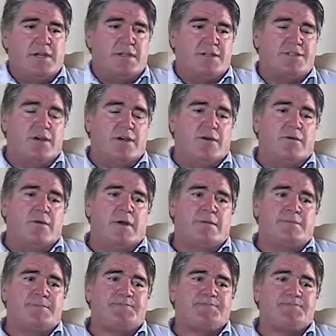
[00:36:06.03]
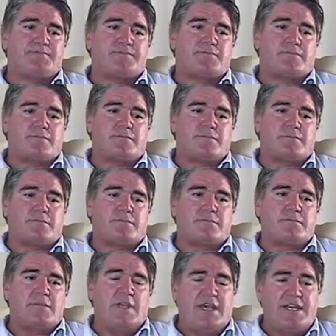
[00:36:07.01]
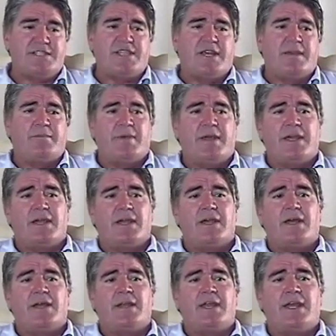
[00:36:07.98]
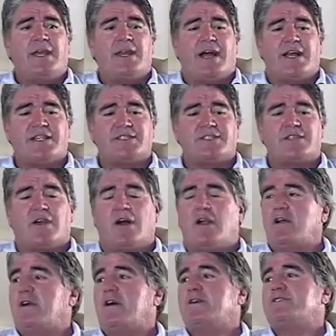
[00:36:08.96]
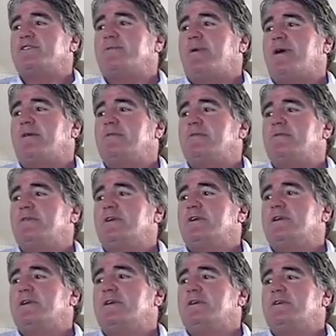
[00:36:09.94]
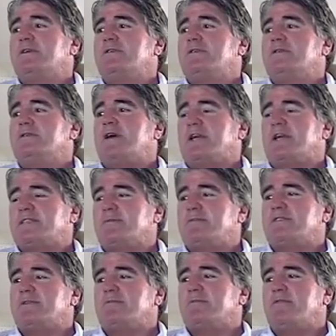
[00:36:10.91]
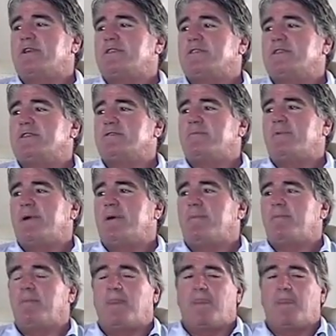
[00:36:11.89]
So he'd seen me, and he'd asked Carl Gotch about asking me to come and wrestle in Japan.